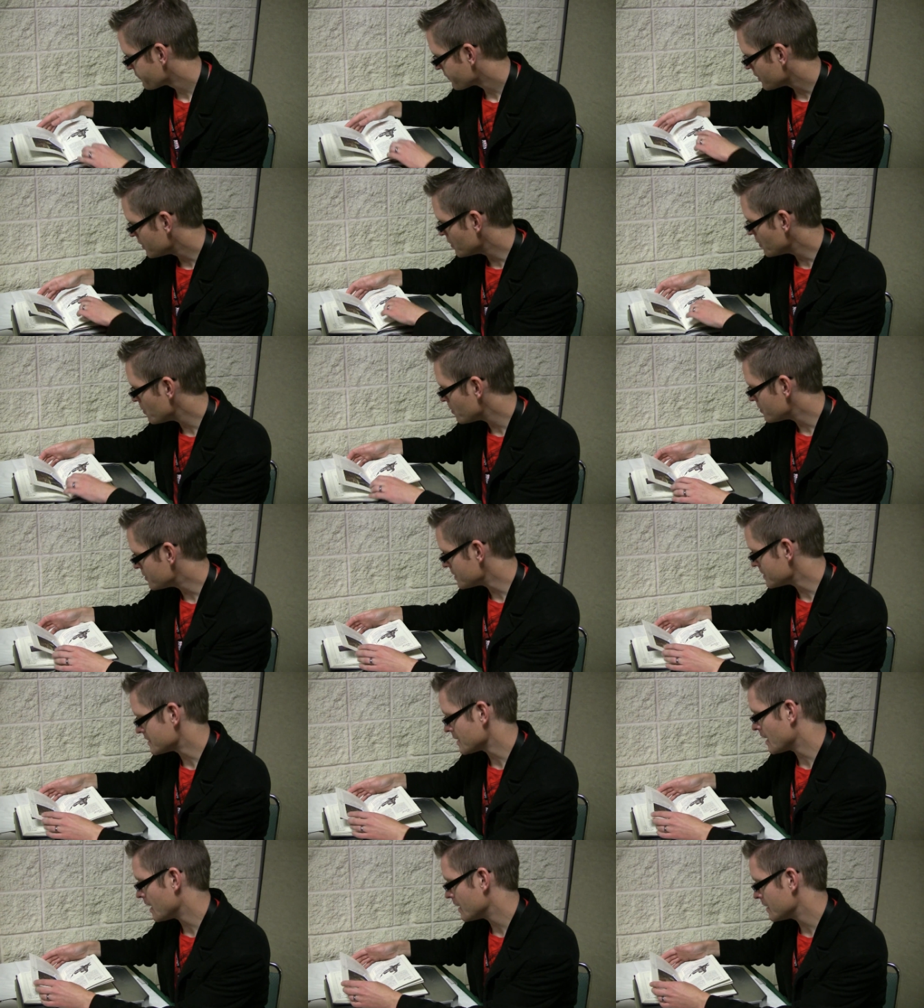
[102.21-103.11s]
new
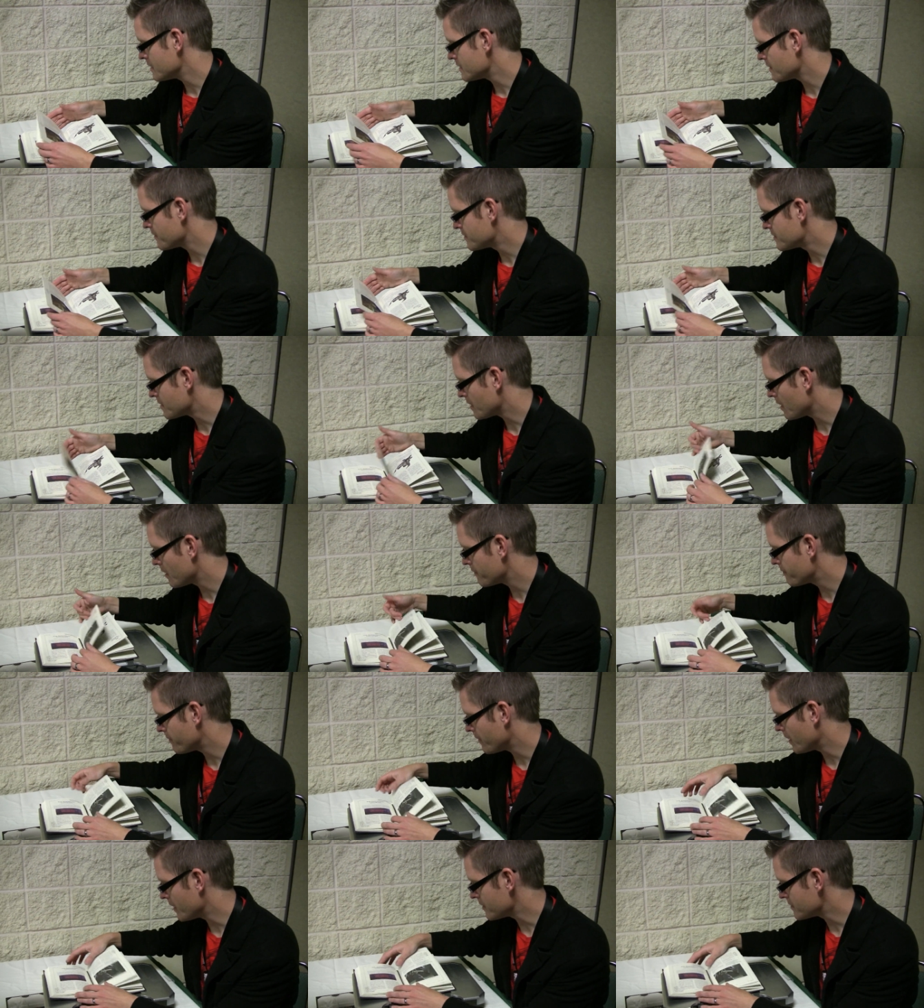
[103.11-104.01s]
designs of
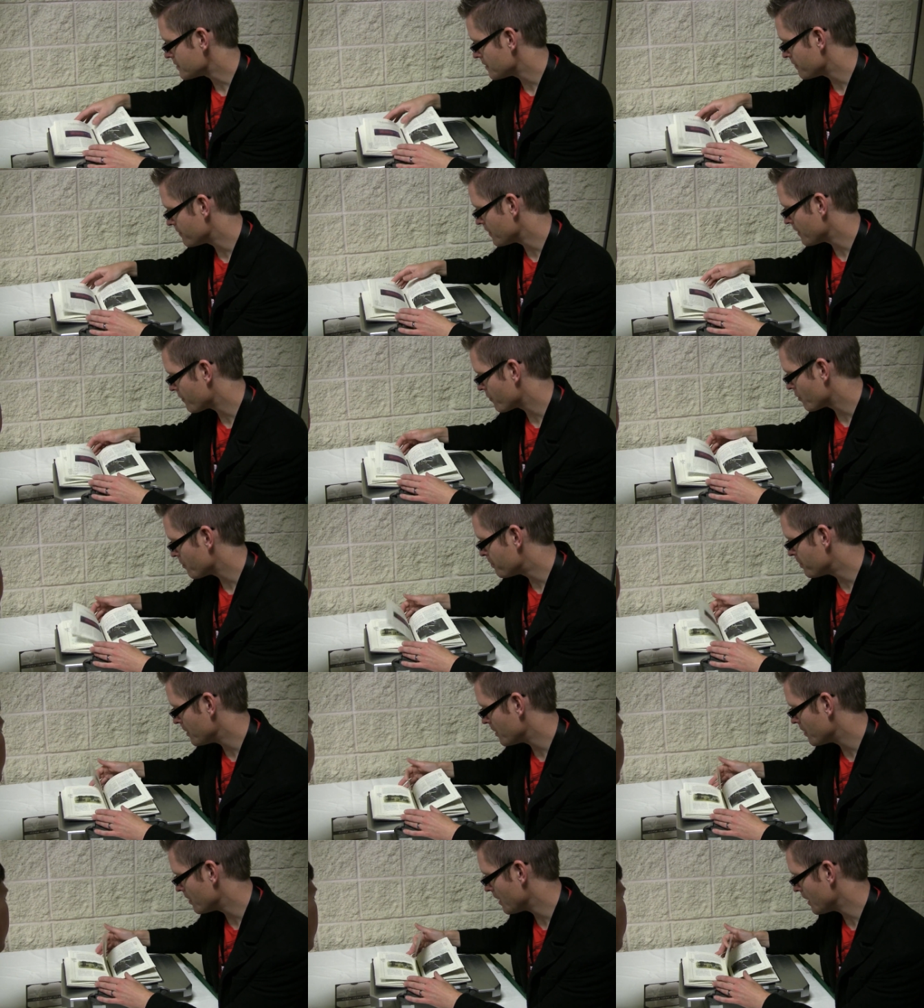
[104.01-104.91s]
starfighters that have never
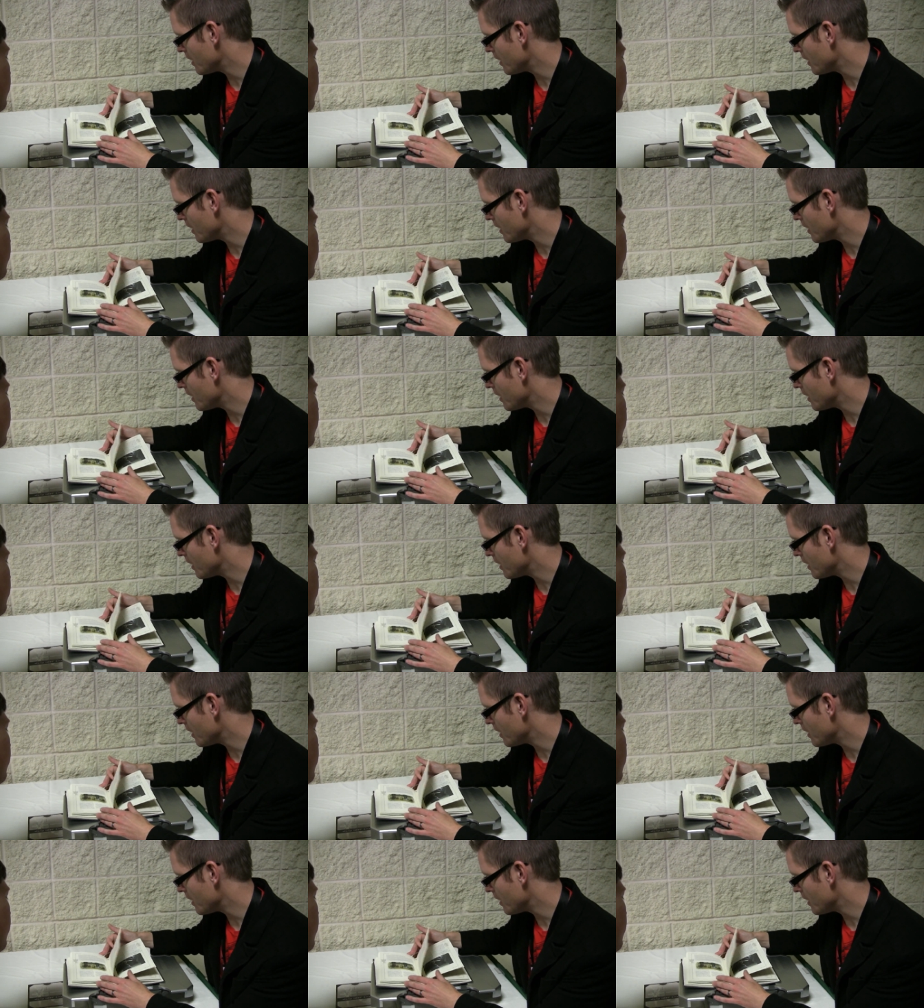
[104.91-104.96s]
appeared